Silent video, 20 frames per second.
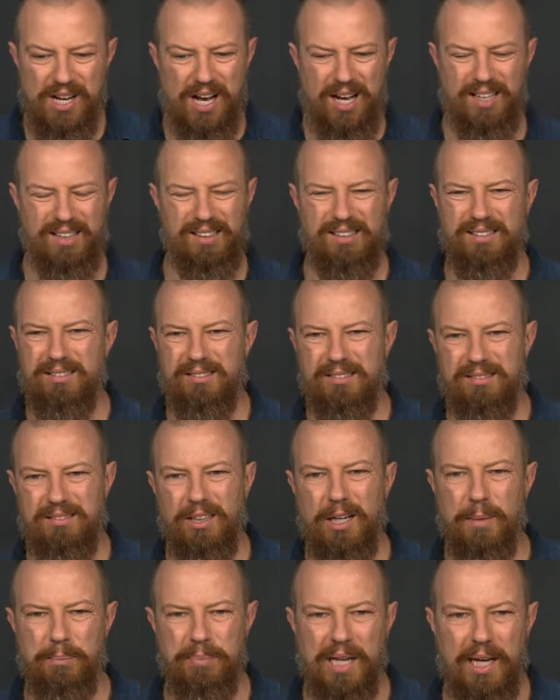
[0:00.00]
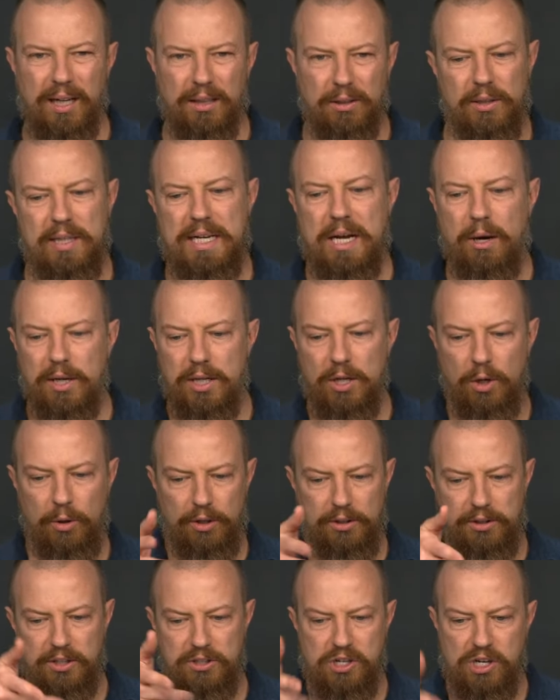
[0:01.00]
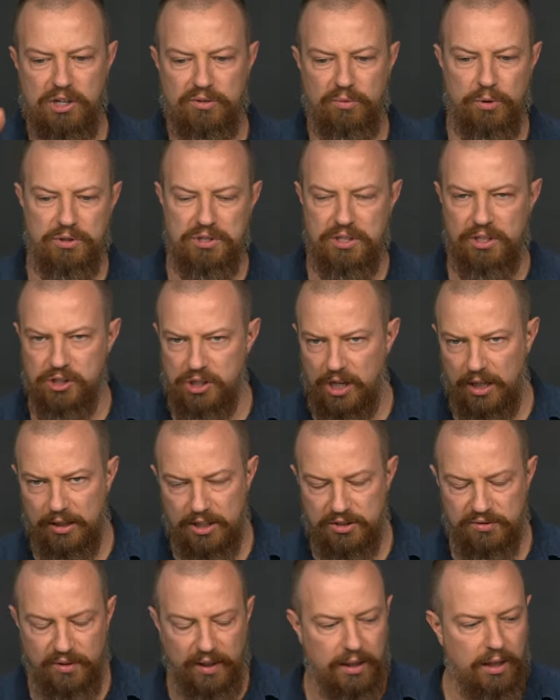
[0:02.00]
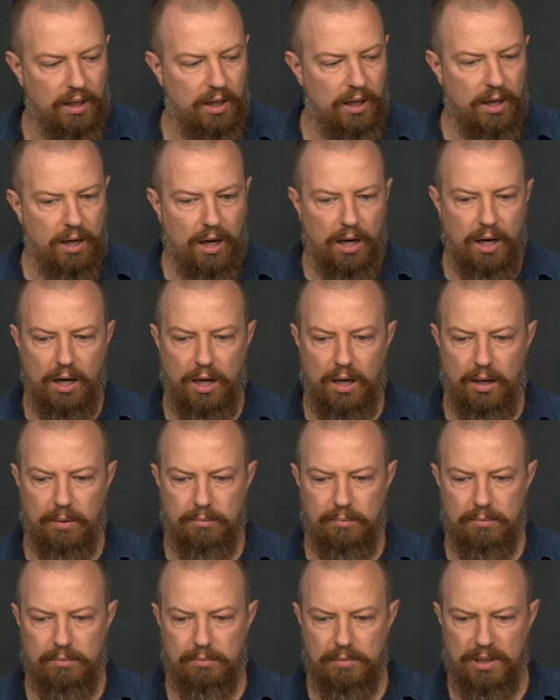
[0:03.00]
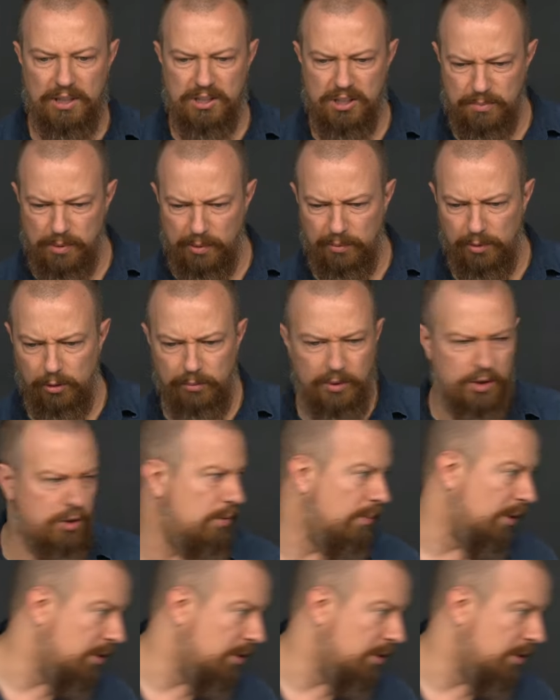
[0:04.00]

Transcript: not, they're not black. Okay, now I know that the G H four is in the shot, that's fine. Um, actually, it's probably a little bit too